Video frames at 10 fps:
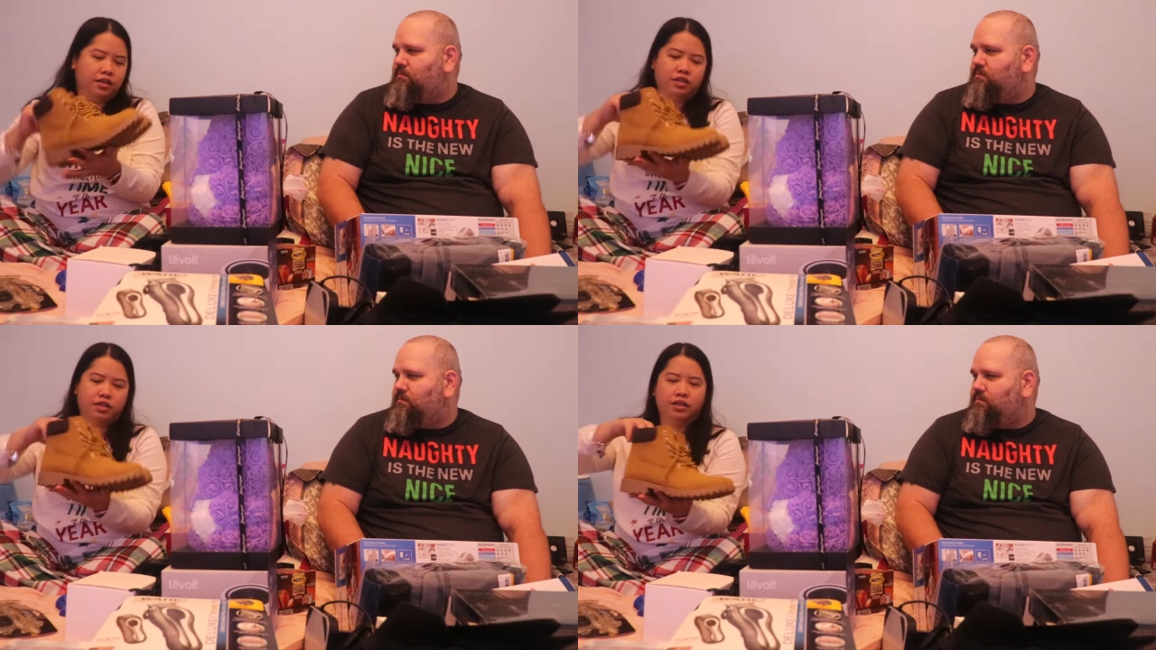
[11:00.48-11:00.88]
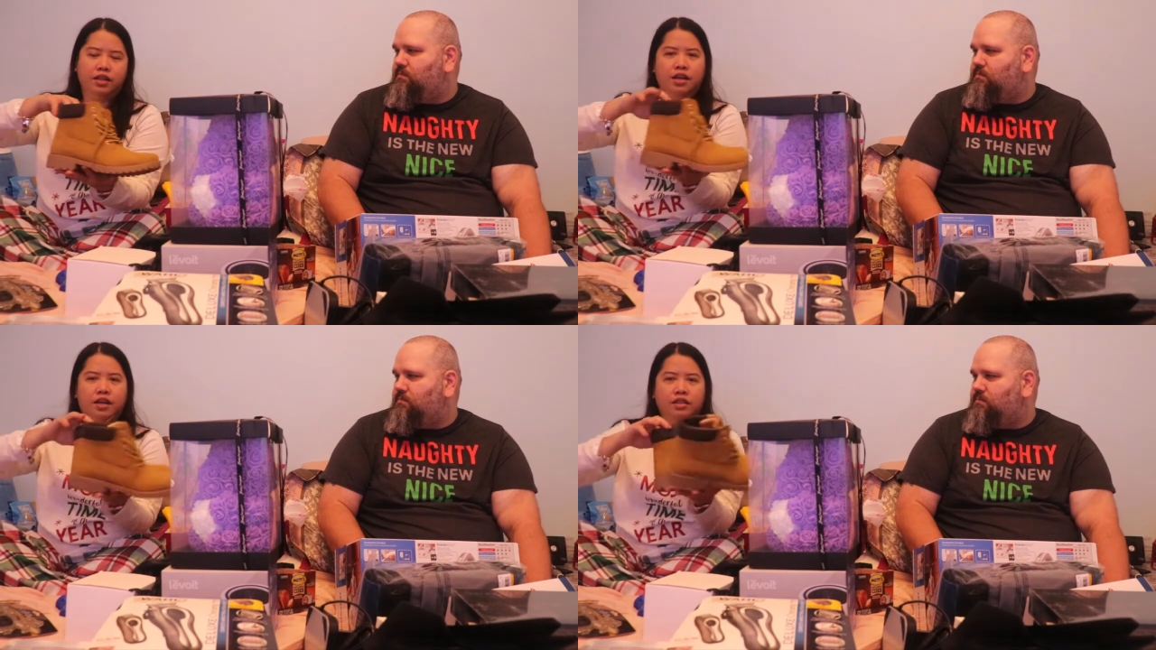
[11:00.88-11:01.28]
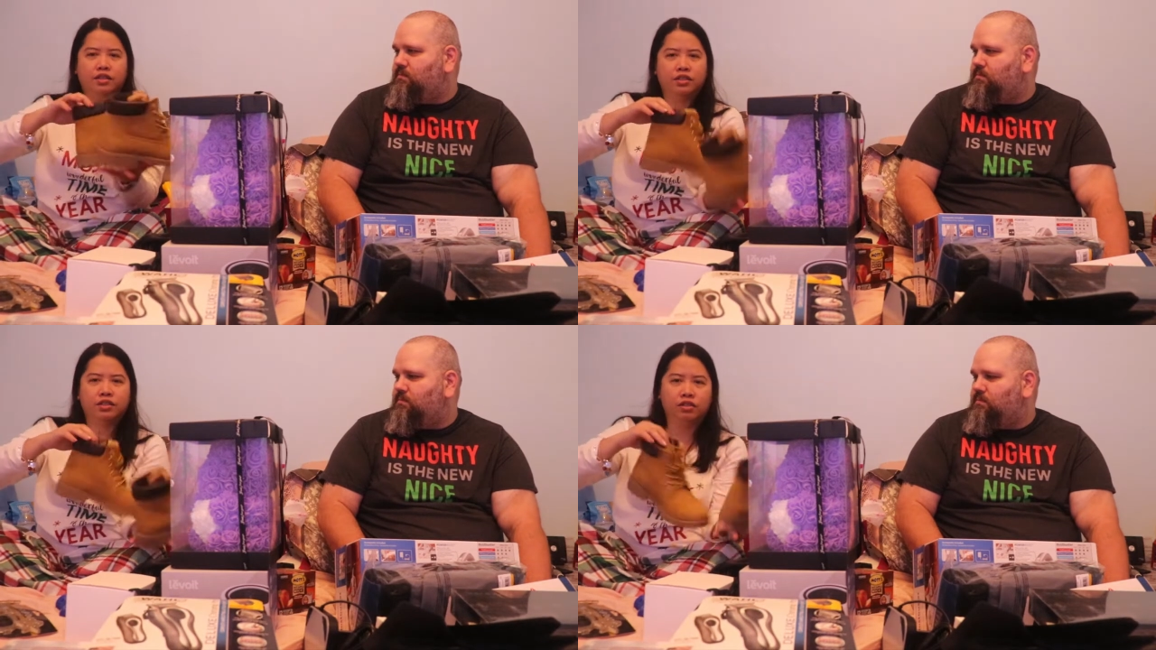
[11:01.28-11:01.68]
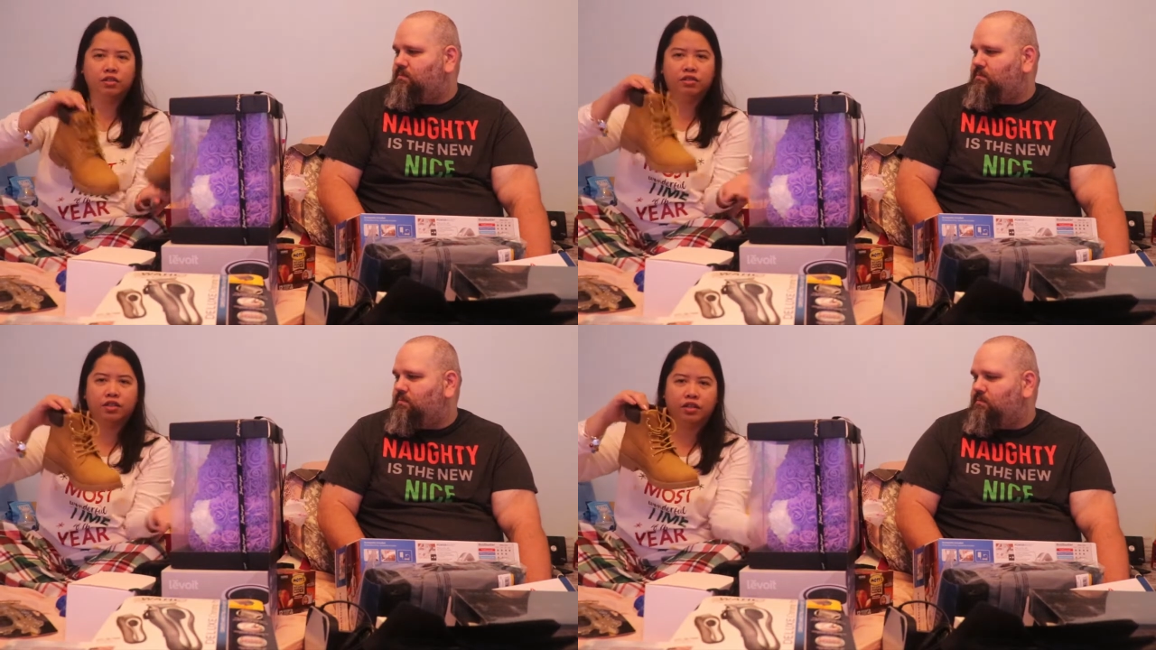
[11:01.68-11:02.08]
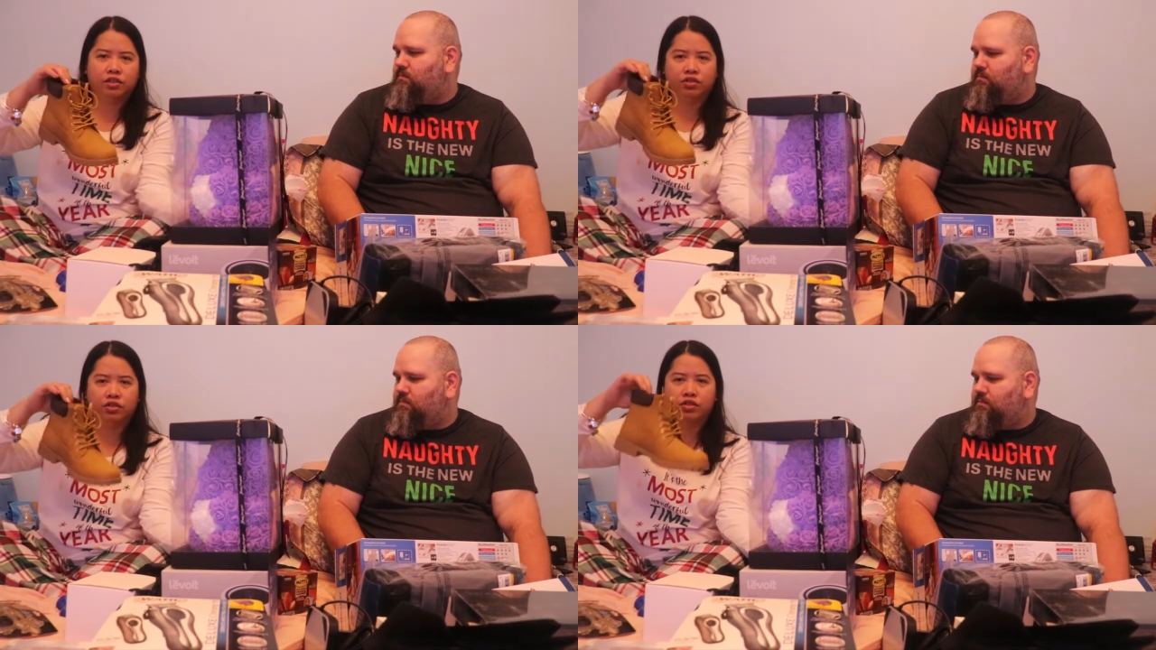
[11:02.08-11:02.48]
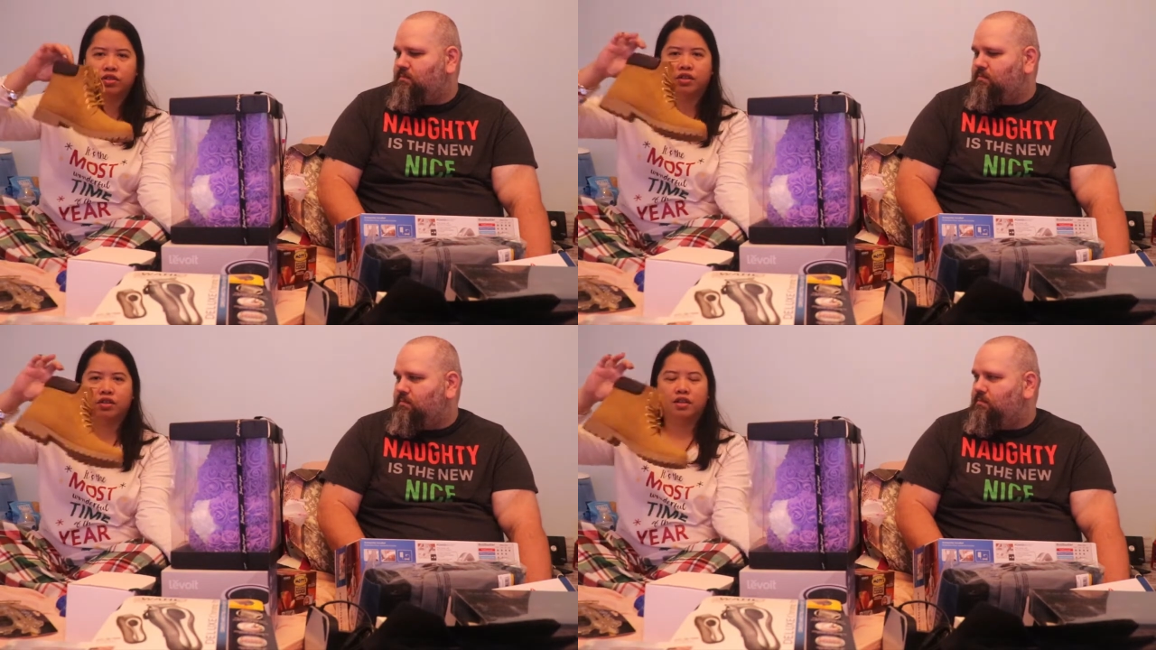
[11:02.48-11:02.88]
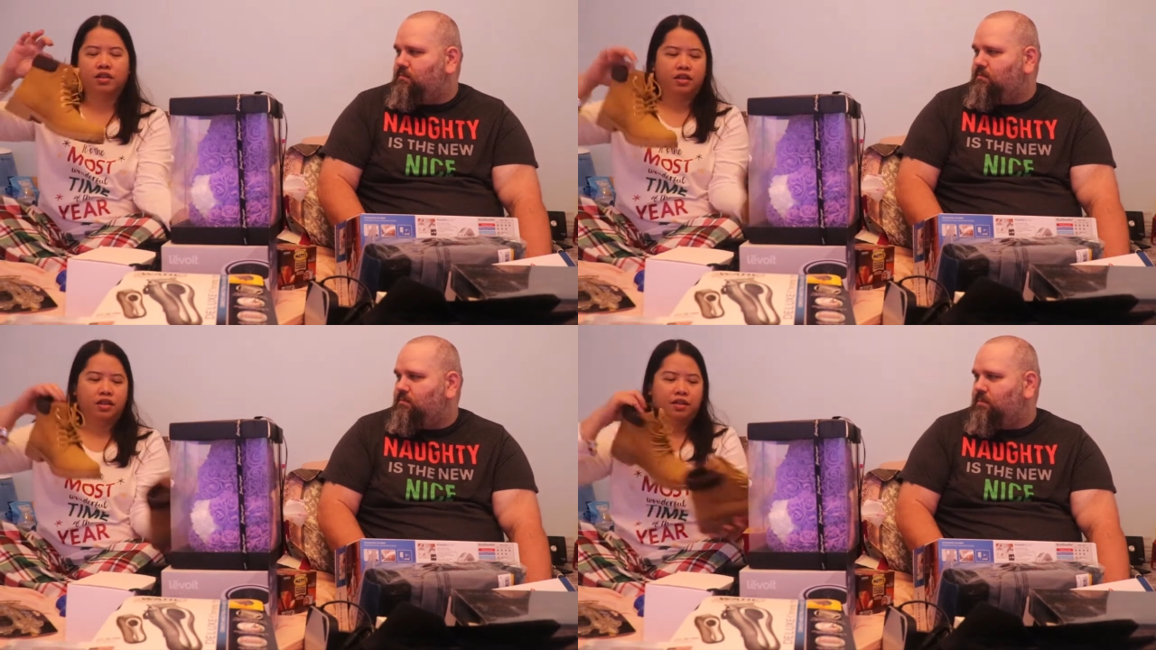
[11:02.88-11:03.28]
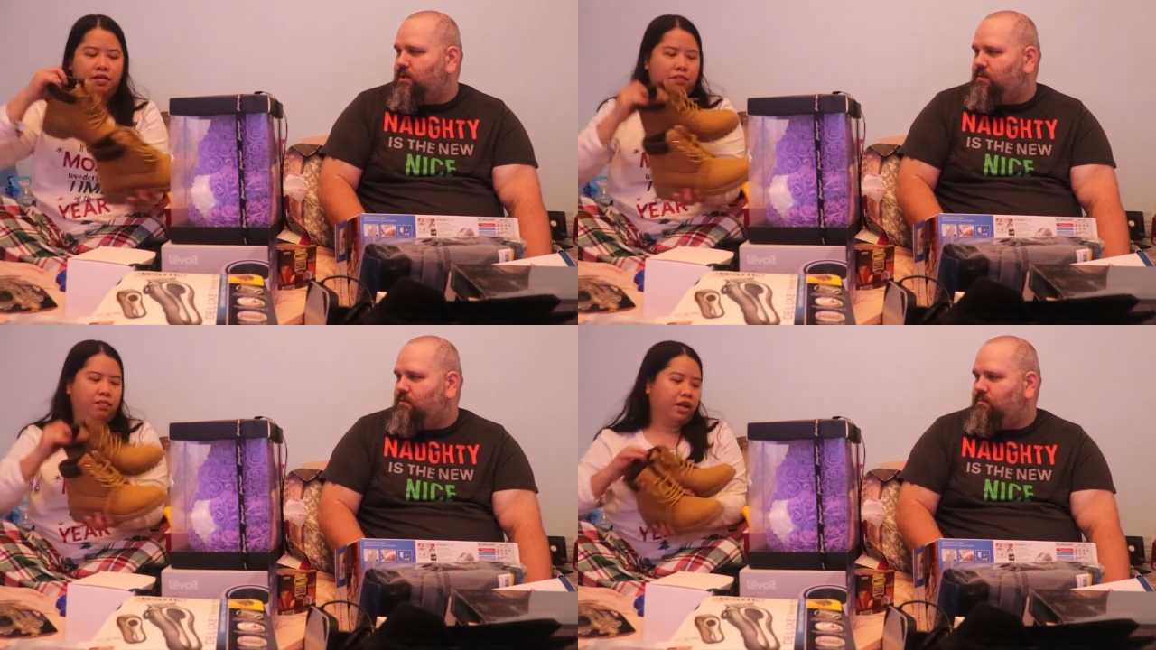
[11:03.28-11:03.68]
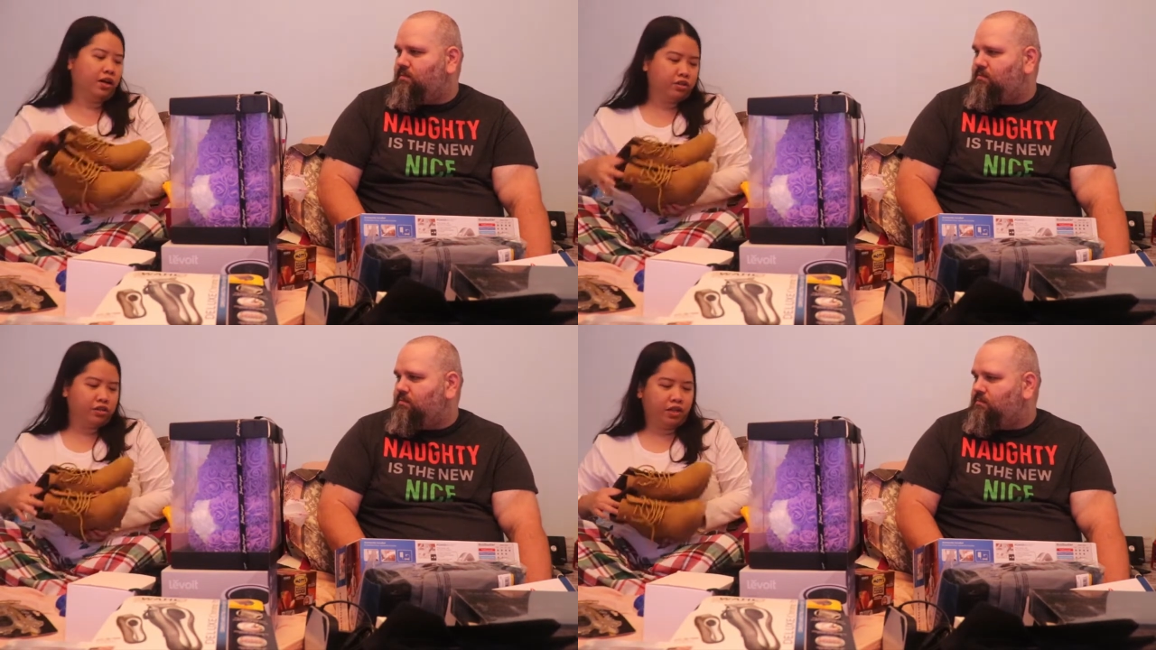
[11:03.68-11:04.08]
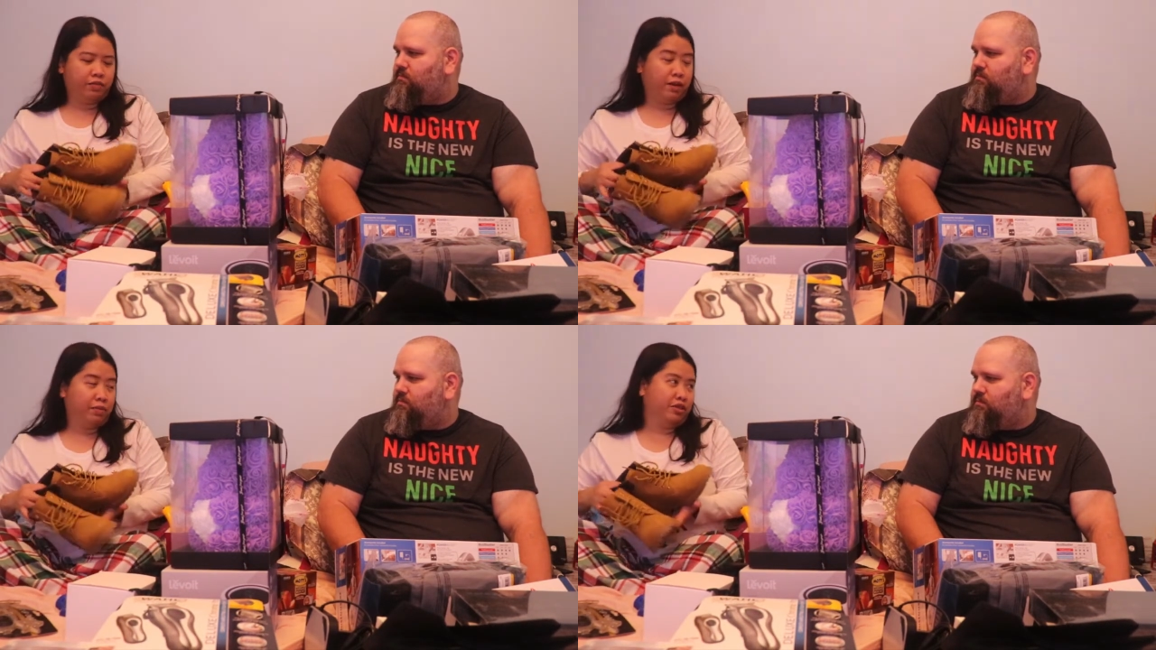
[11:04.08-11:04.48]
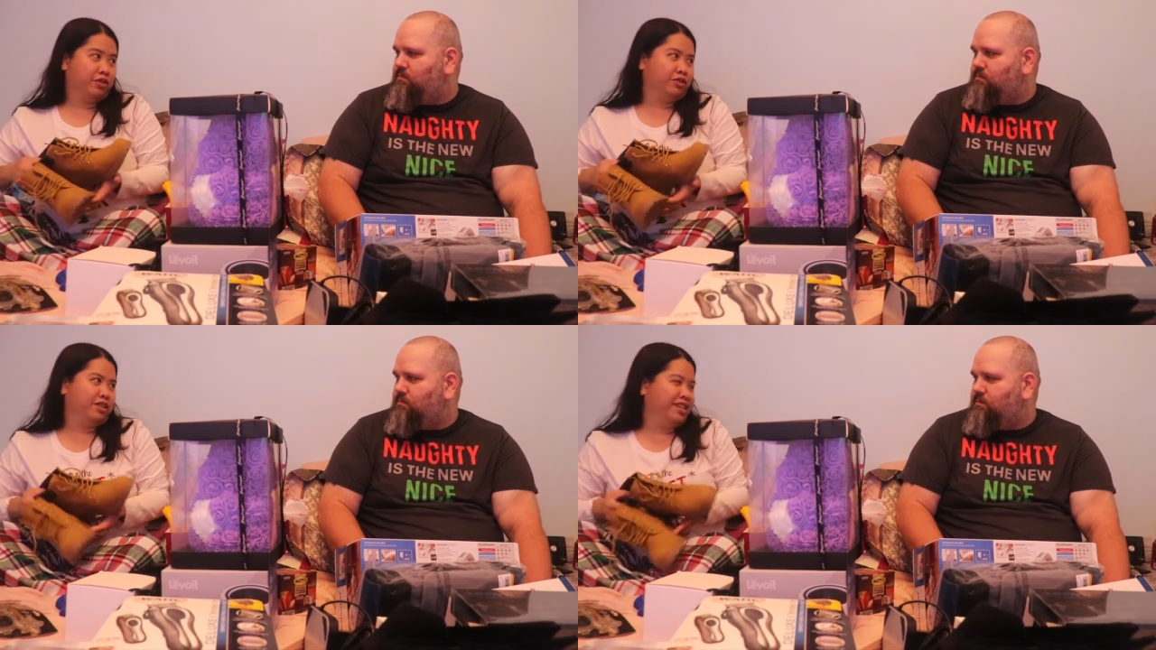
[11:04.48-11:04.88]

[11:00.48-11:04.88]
Speaker 1: So yeah, it's good looking shoes. Yeah. But I also love rubber shoes.